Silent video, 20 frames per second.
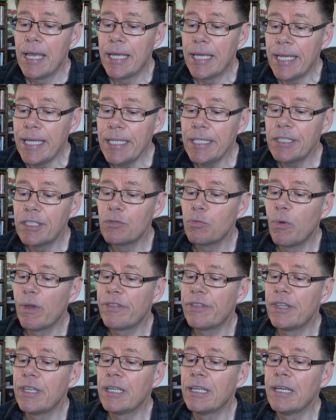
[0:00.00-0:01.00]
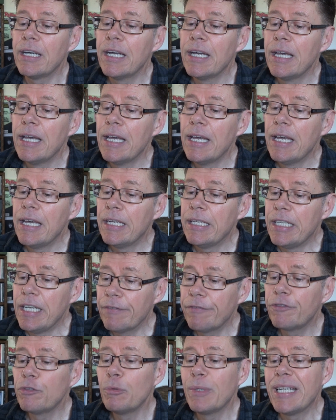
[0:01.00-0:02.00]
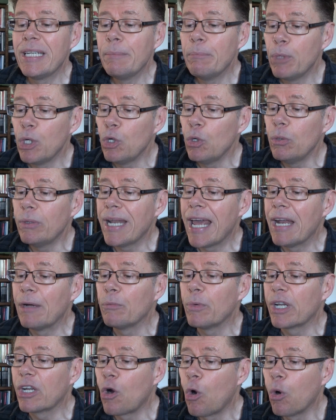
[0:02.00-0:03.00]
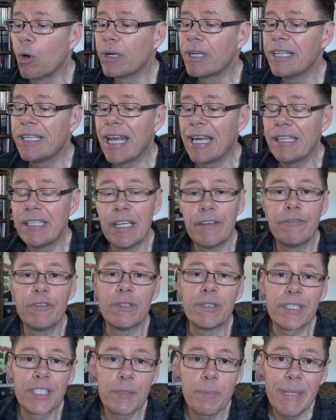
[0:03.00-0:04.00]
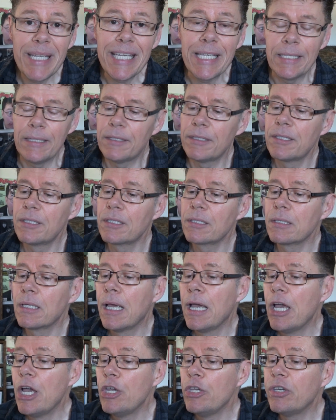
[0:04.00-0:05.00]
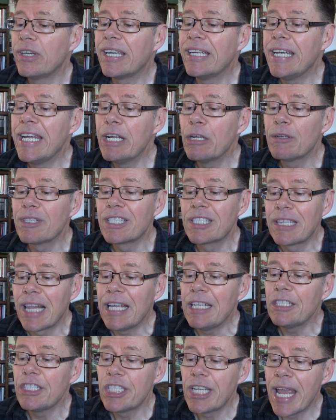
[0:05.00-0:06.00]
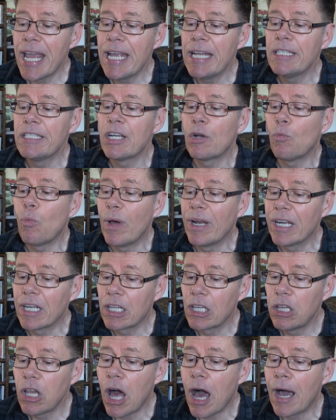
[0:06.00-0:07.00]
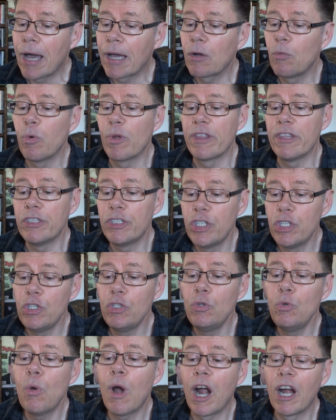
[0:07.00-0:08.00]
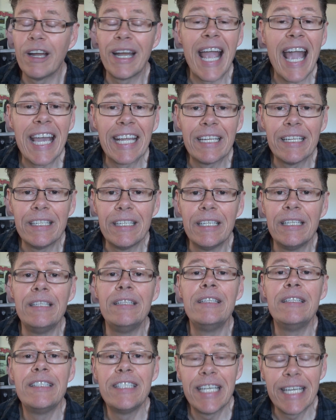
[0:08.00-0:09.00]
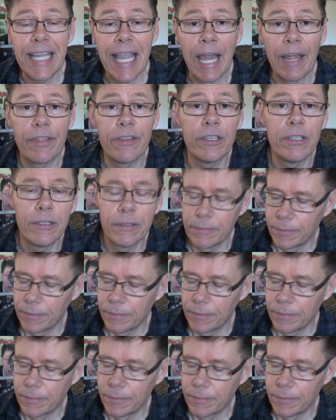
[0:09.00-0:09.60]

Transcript: each with a differing mood and recorded at different speeds. You can hear a slight change at 1 o'clock where the two are edited together.